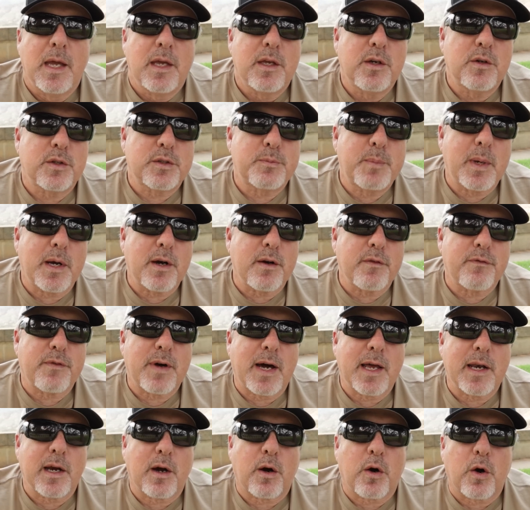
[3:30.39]
It's better to
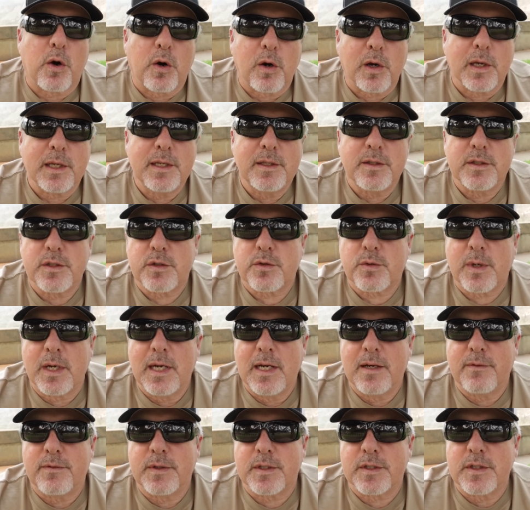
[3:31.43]
find out early in this
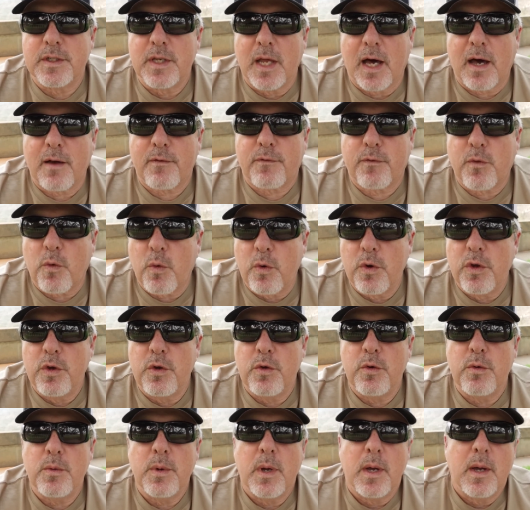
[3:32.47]
trade if it's not for
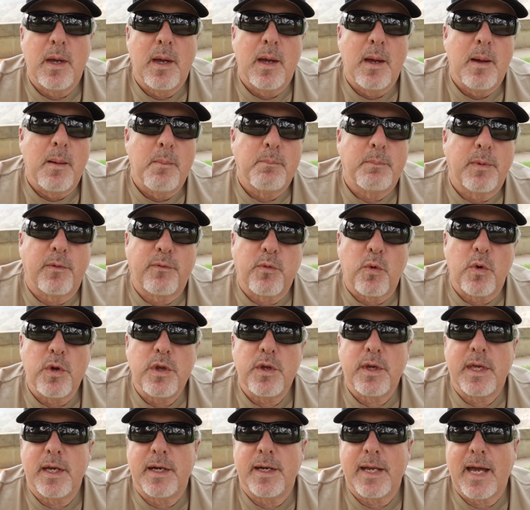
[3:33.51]
you before you
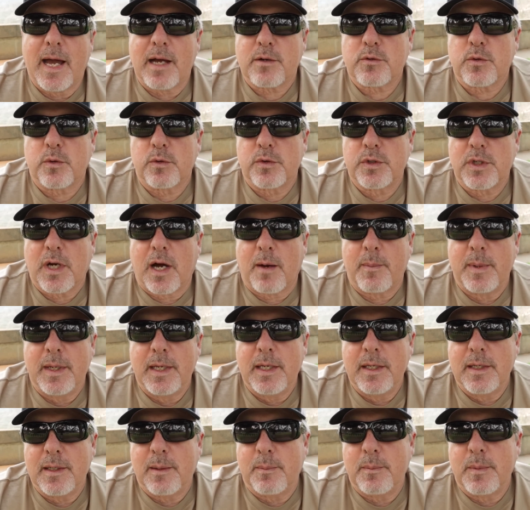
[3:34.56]
get an actual job and
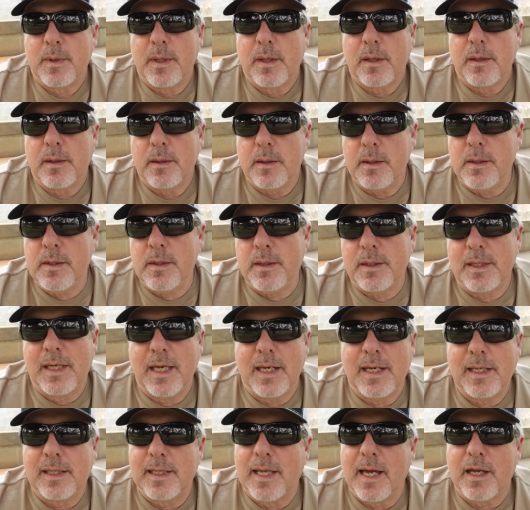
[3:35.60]
end up
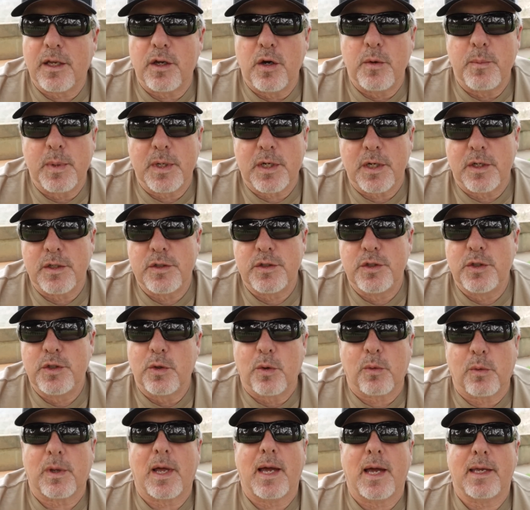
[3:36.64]
getting let go because you
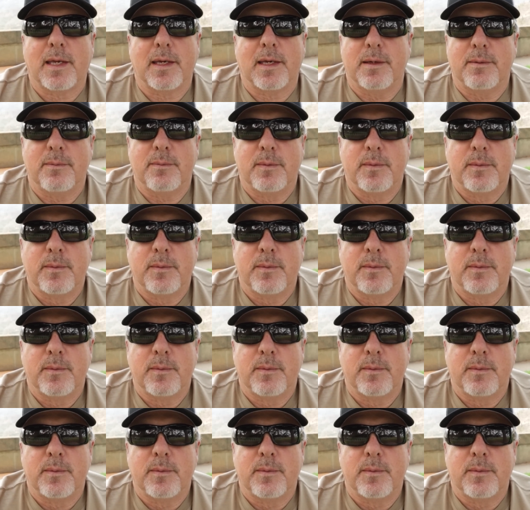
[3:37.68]
don't like it.